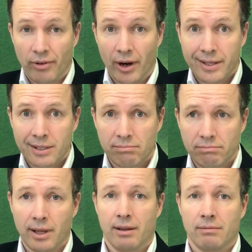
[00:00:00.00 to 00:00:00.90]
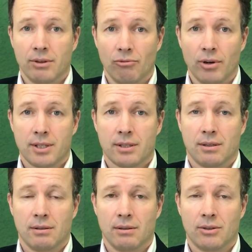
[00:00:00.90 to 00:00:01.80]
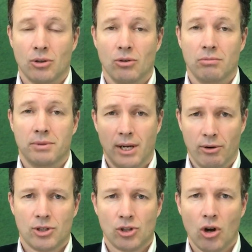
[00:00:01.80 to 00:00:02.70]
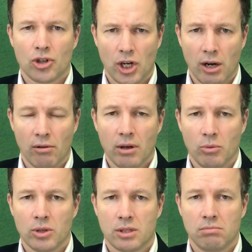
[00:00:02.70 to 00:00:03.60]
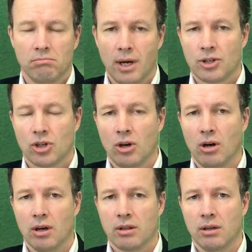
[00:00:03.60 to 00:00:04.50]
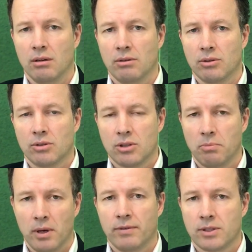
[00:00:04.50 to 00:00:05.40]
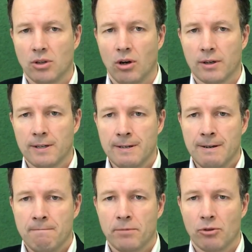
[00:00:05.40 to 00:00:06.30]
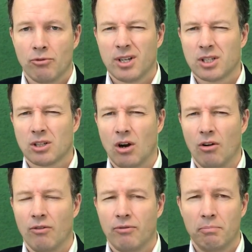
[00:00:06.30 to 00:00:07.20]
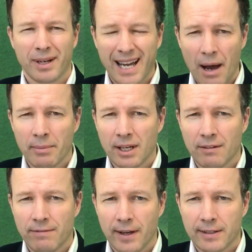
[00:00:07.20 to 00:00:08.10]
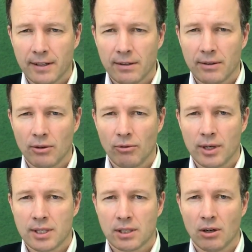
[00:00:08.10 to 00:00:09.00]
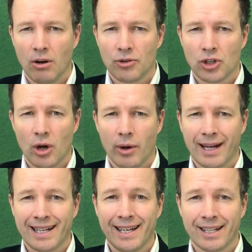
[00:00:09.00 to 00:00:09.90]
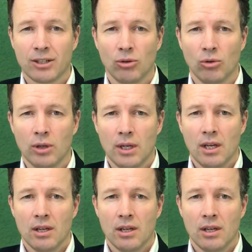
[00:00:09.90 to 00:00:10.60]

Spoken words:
advice, that the risk to dairy stock generally was much higher than to beef stock. The risk of becoming infected, the risk of showing clinical